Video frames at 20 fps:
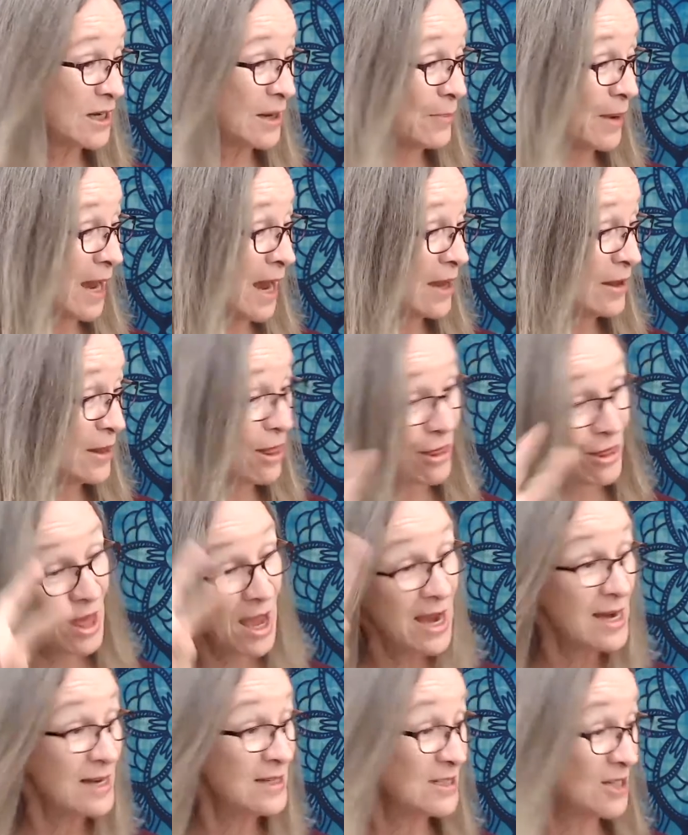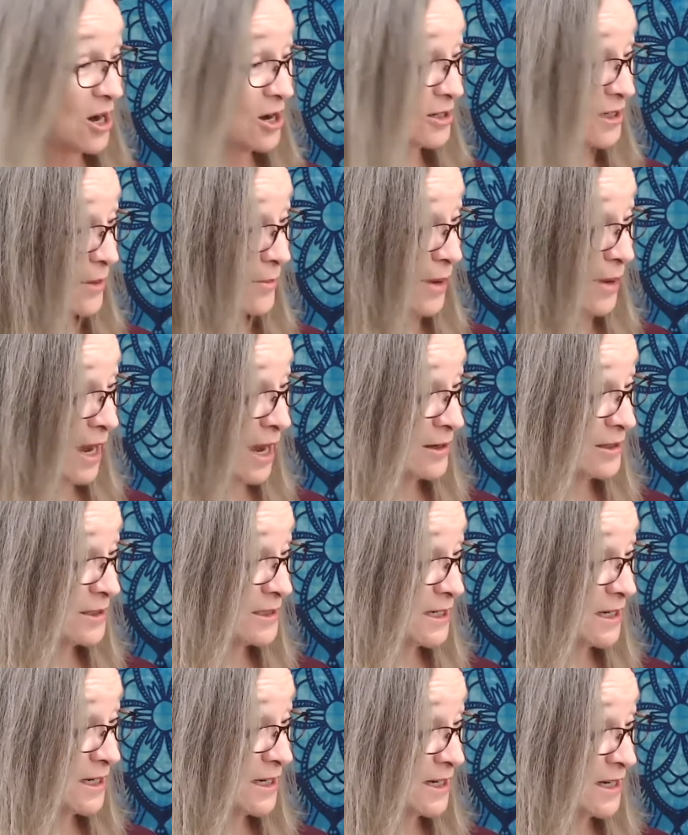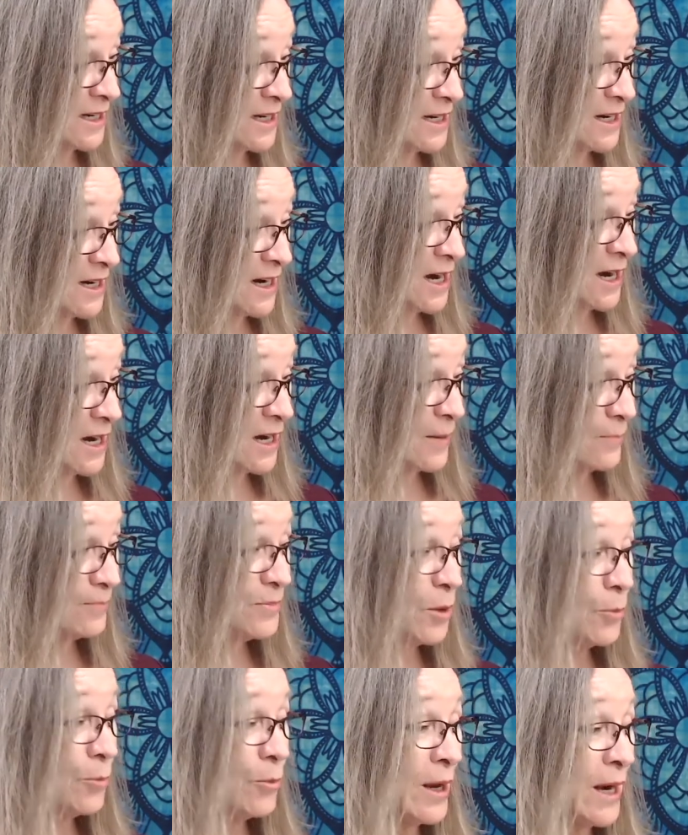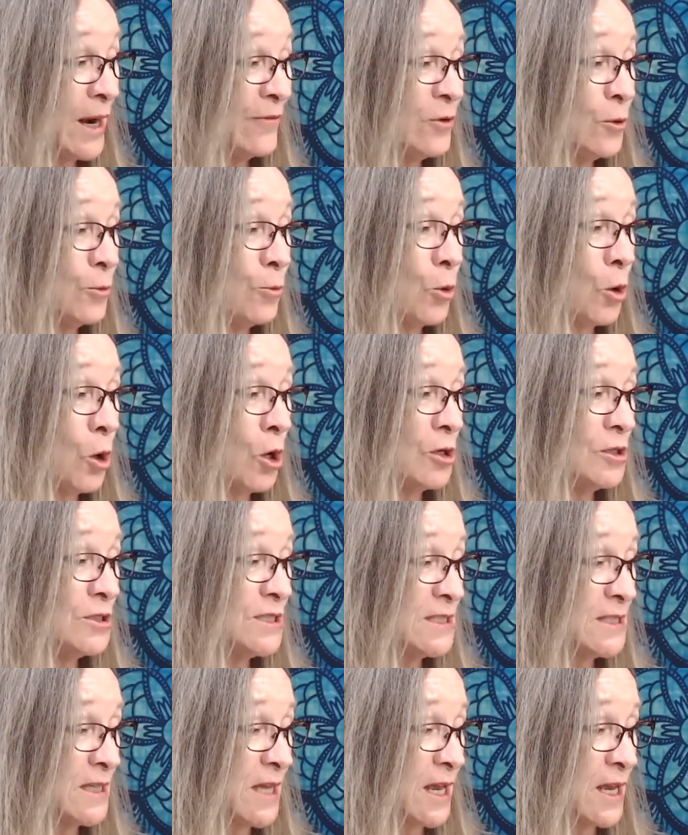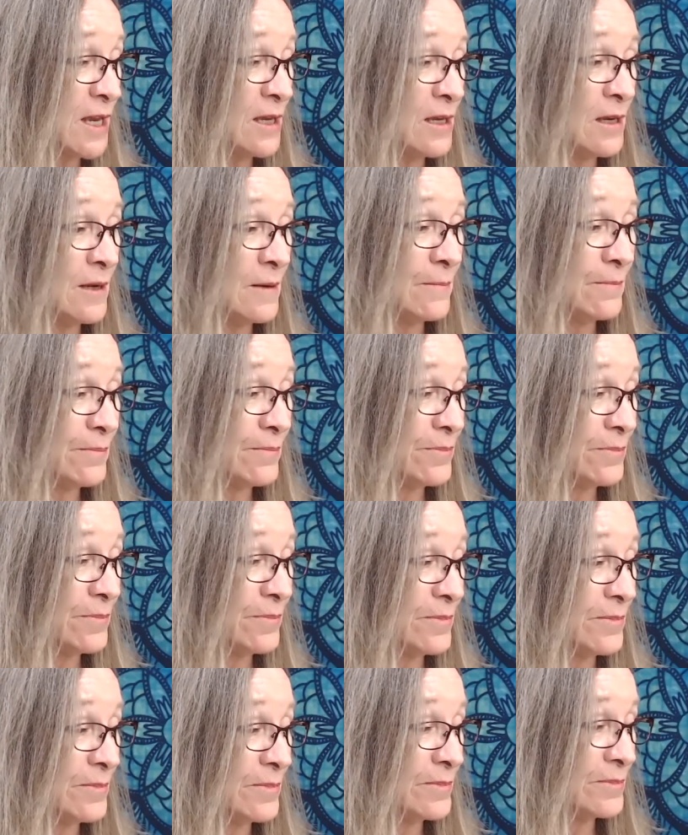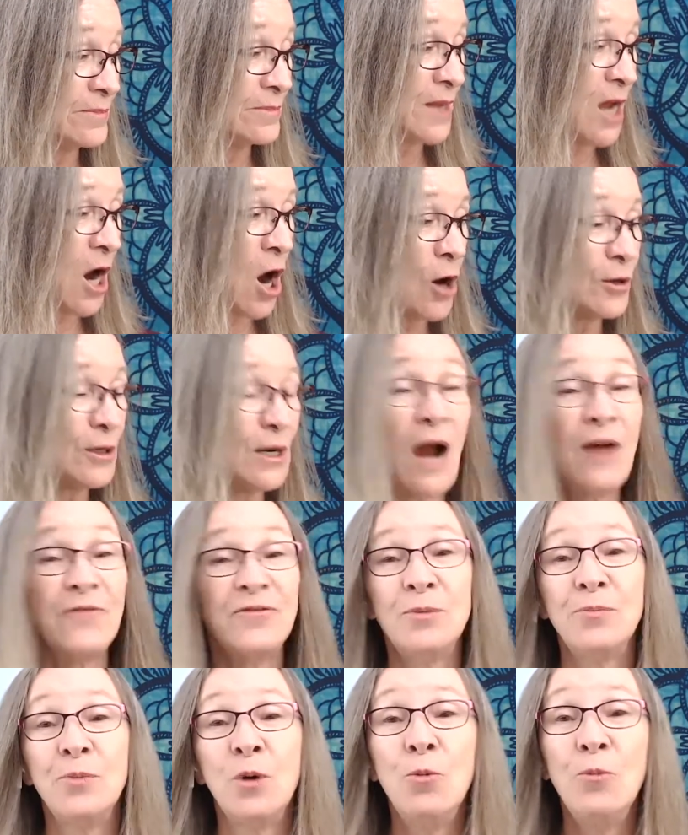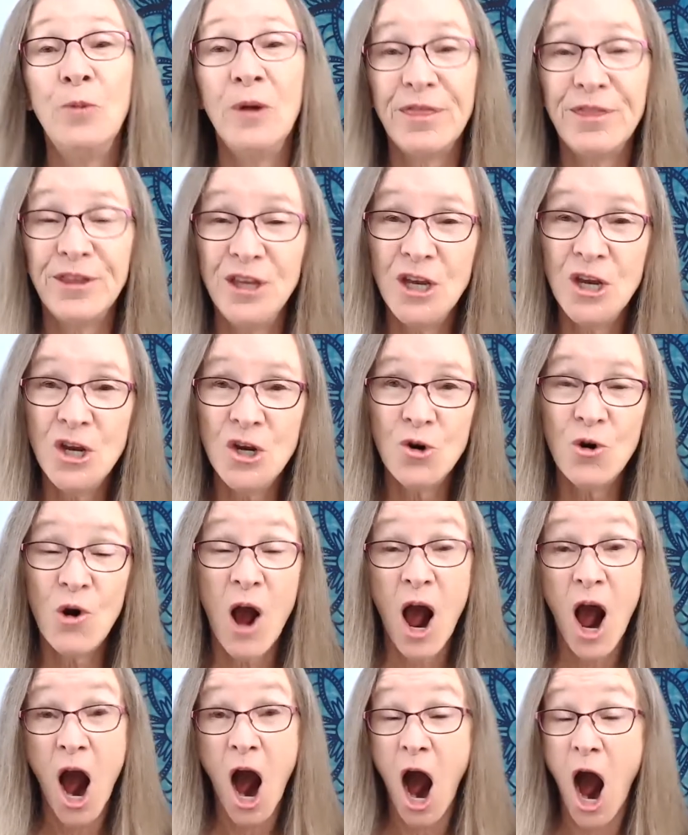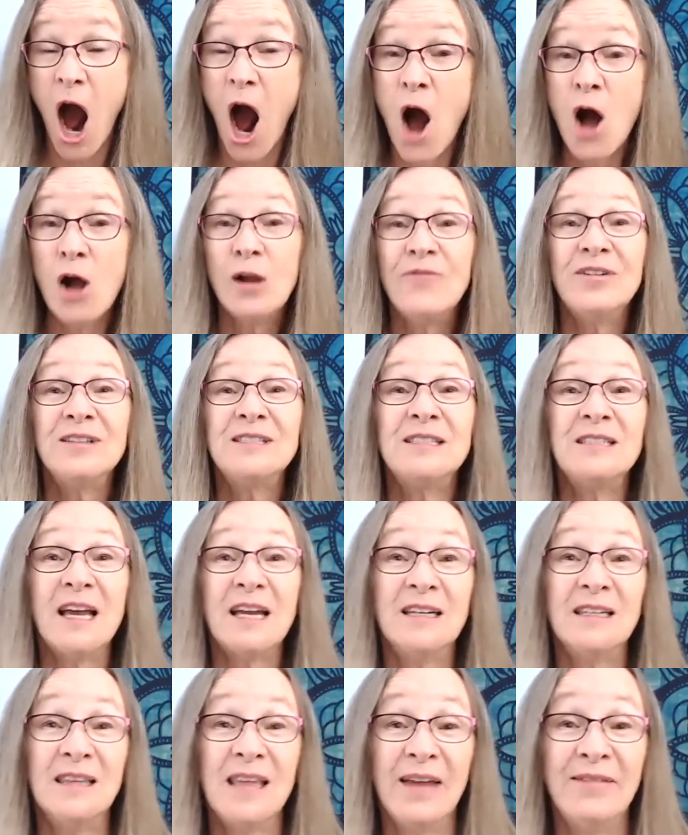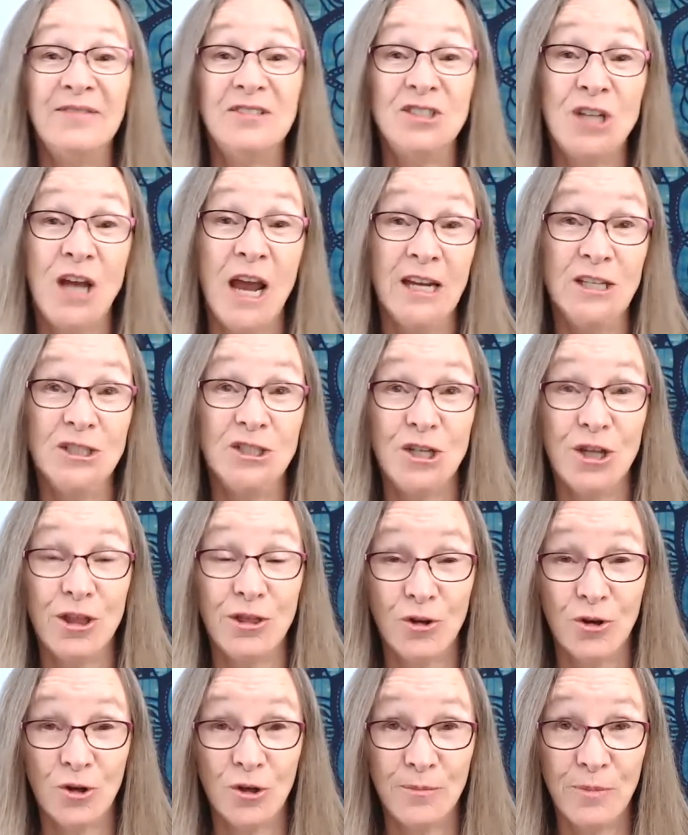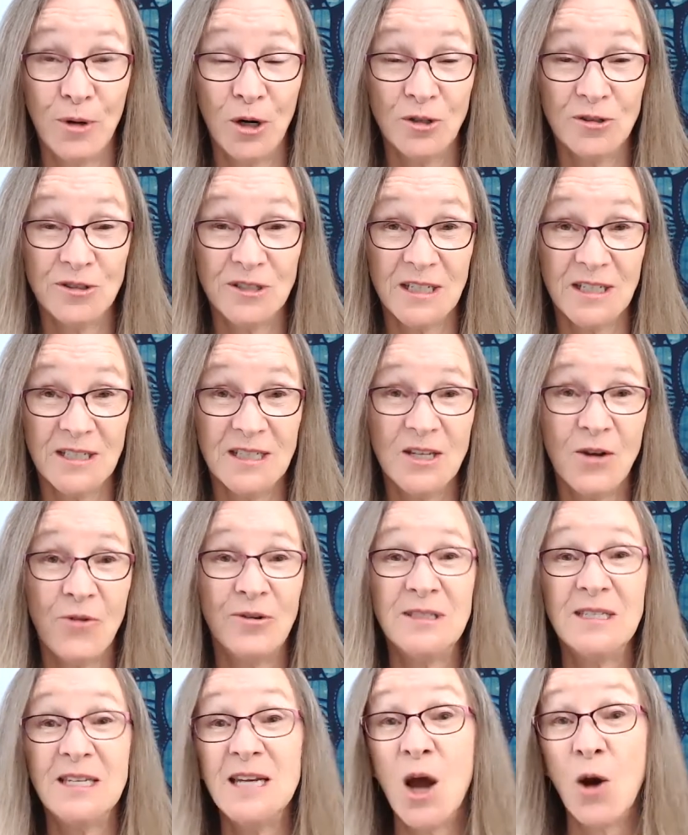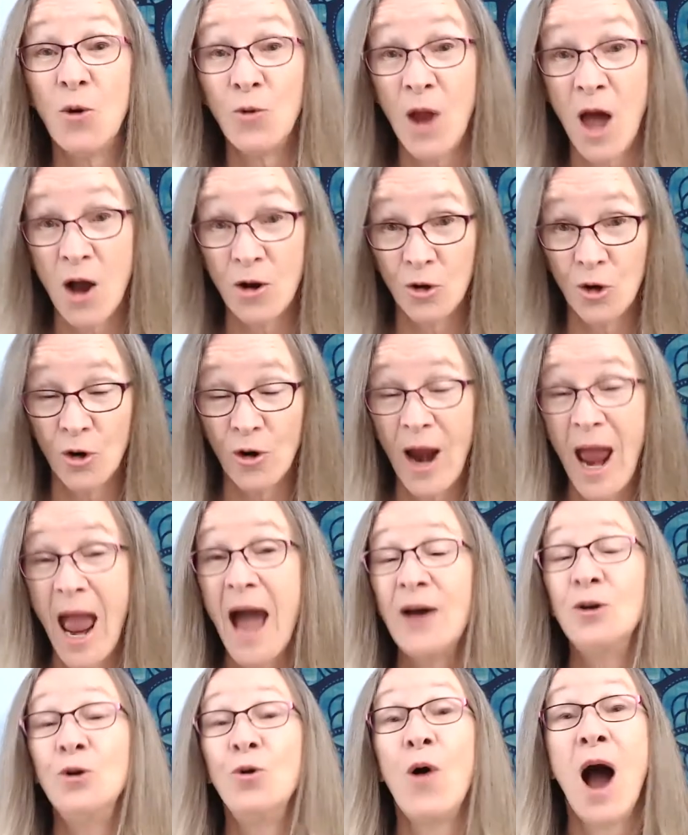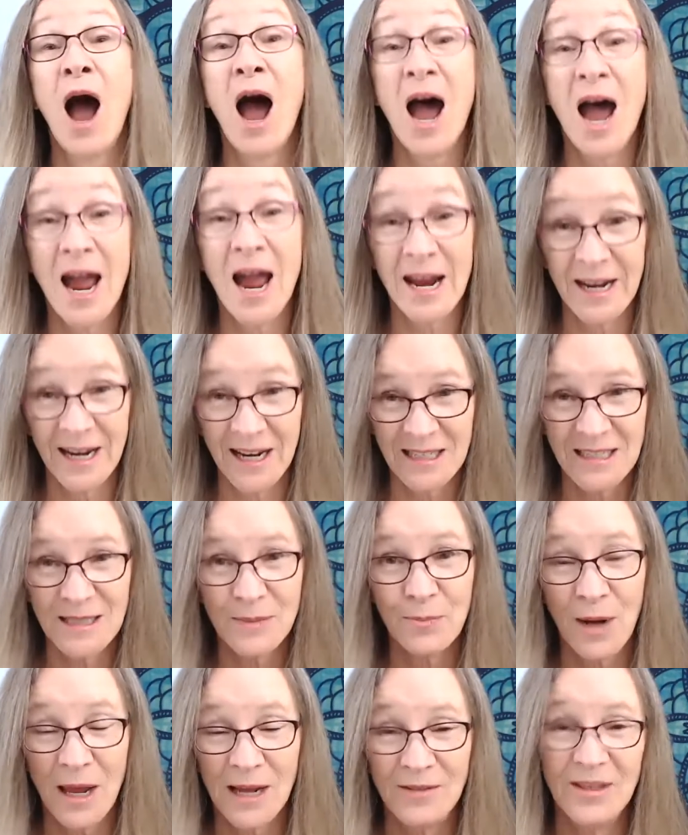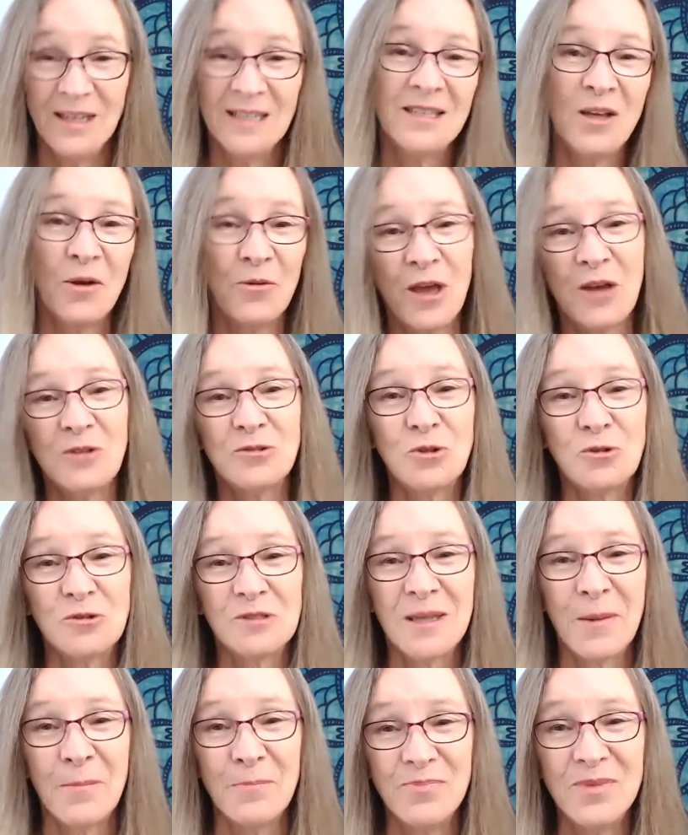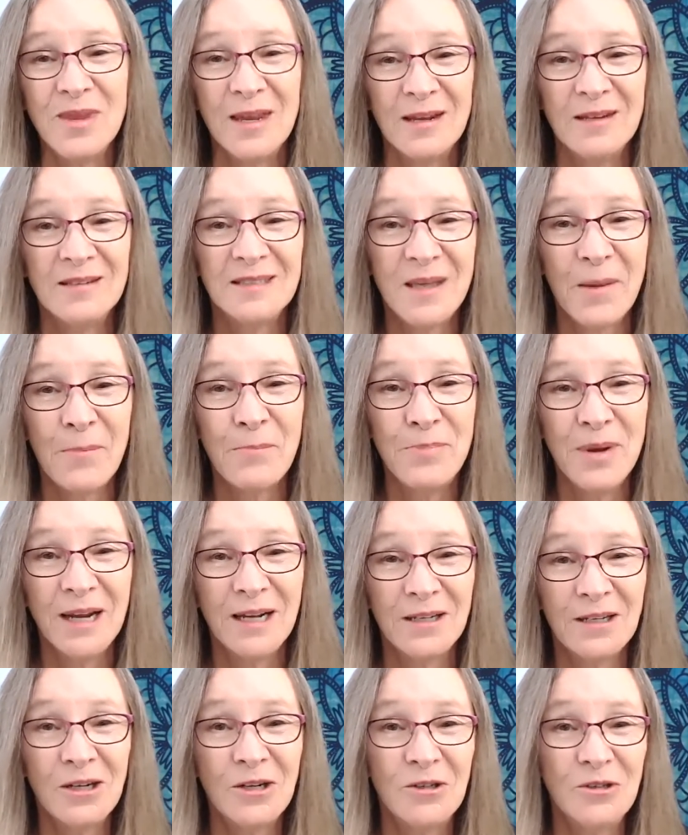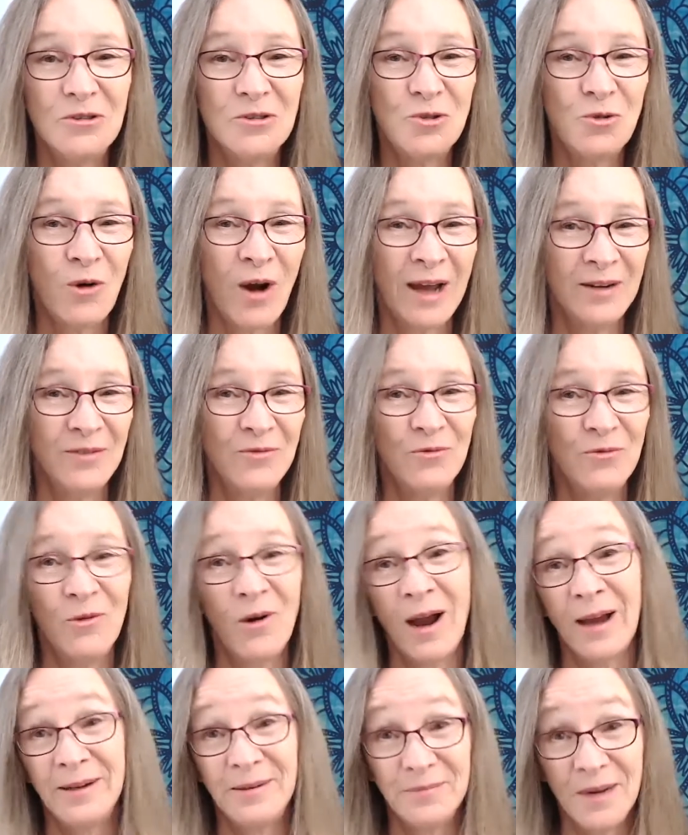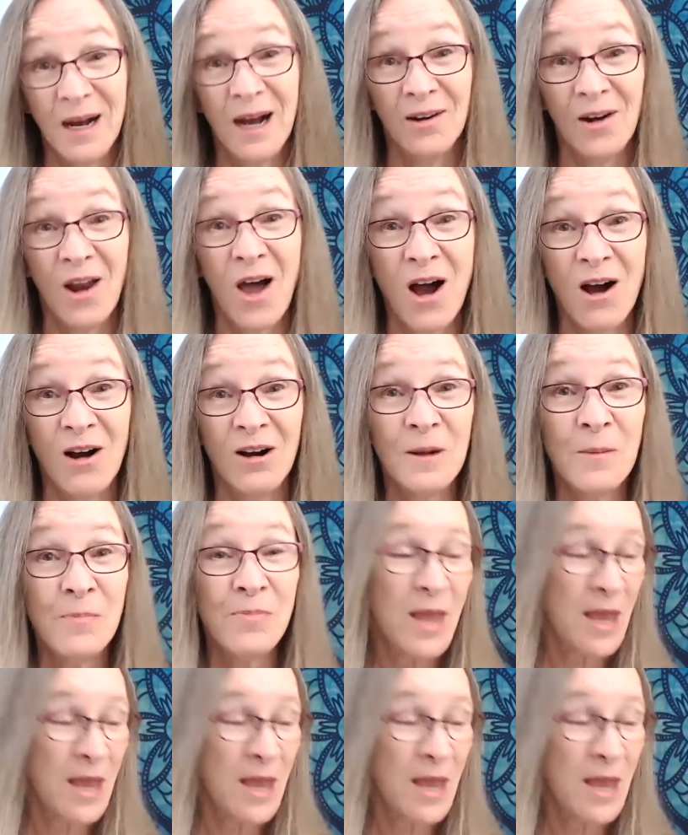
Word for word: about, they talk about um, whatever words are comfortable with you, all of a sudden they've changed the third person. So it's no longer how do I explain this? So those are some some big clues right right along.